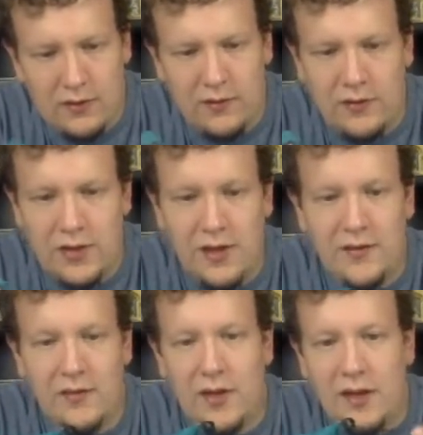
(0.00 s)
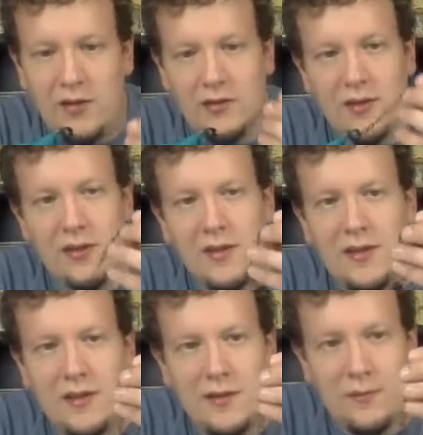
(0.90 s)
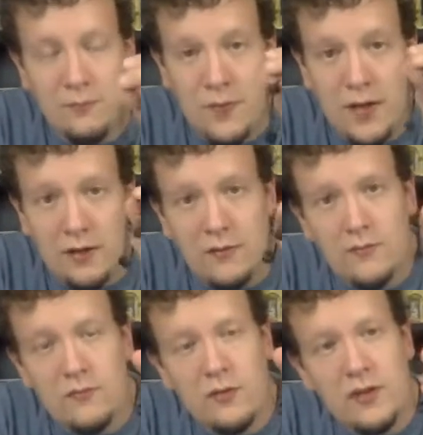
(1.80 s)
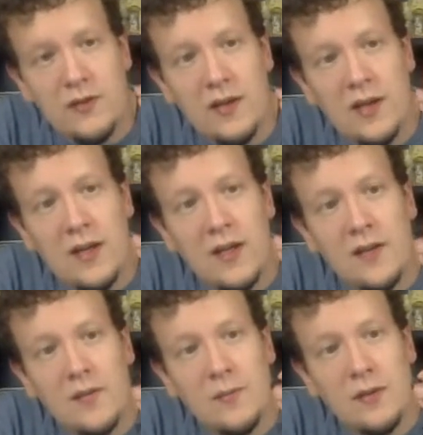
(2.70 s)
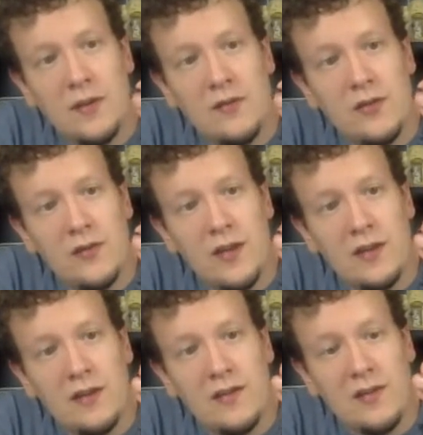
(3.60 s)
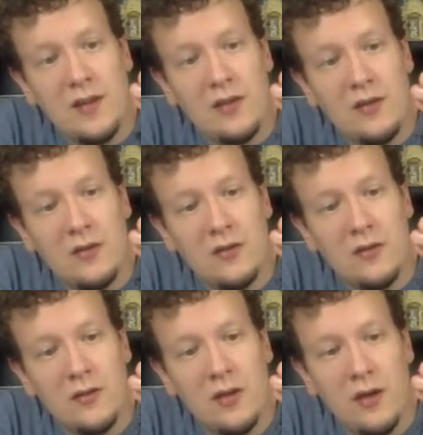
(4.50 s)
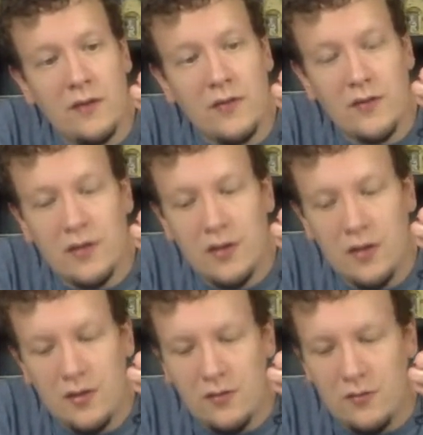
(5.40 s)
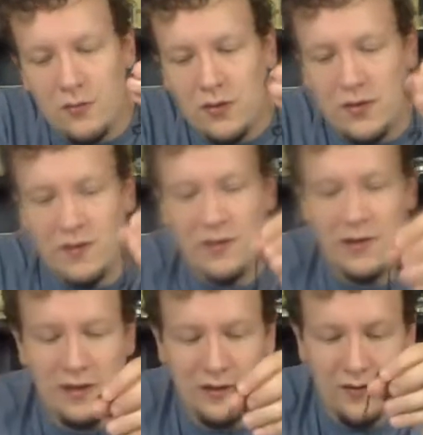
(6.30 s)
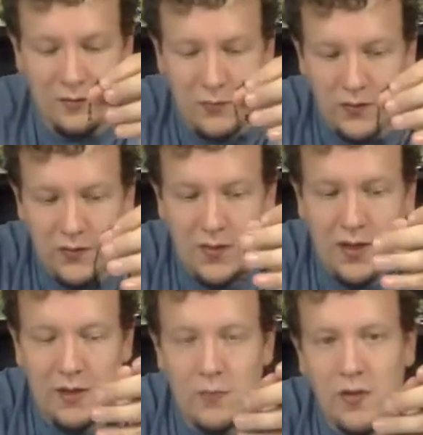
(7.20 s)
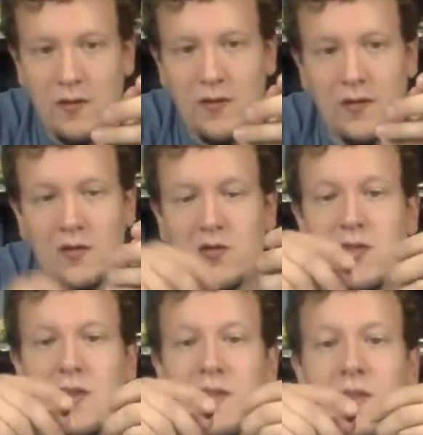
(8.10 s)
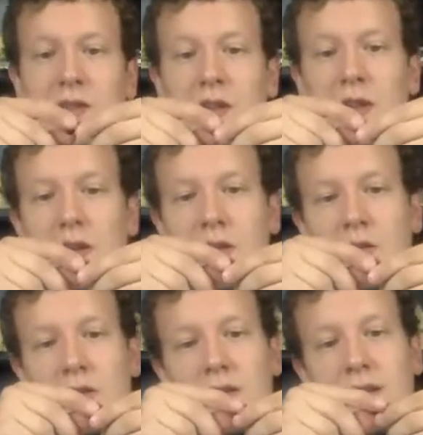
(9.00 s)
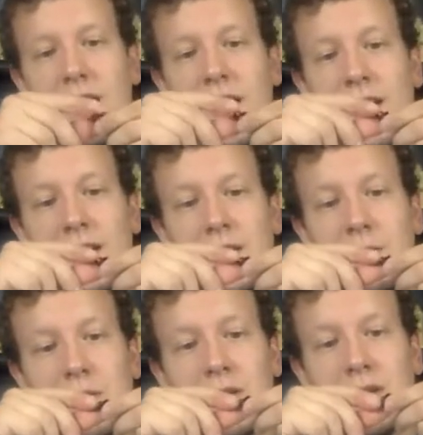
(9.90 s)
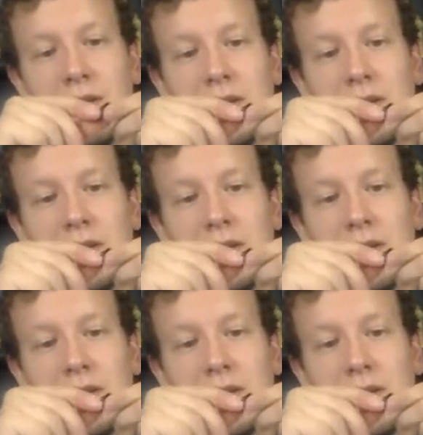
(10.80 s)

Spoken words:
The chains are actually metal, which is kind of nice, but they've just got these leather cuffs, which I think is a mistake because there's just a tiny bit